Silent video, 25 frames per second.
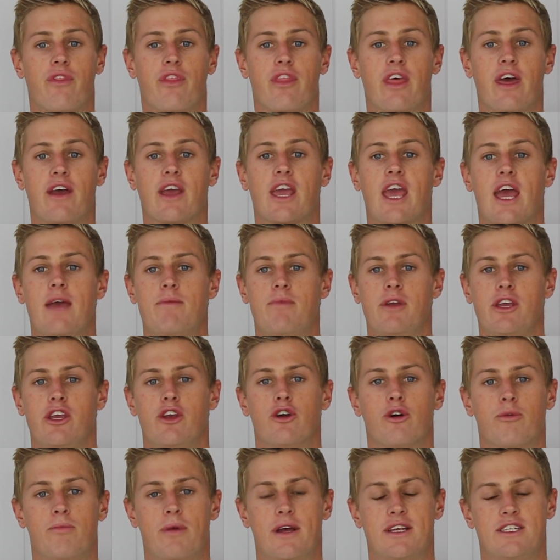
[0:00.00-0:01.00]
they're keeping
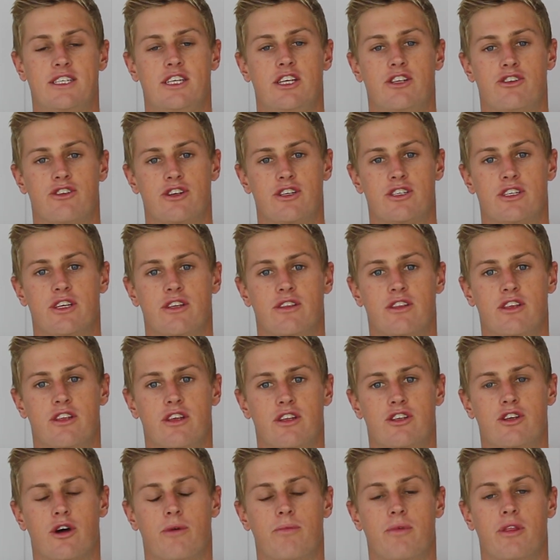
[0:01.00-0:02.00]
your best interests at
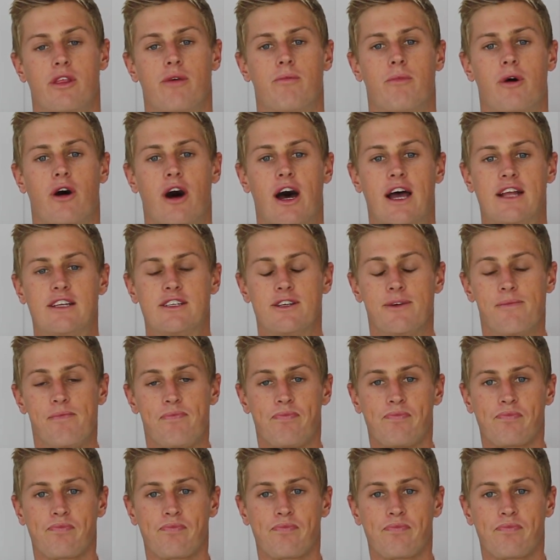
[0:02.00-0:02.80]
the top of the mind.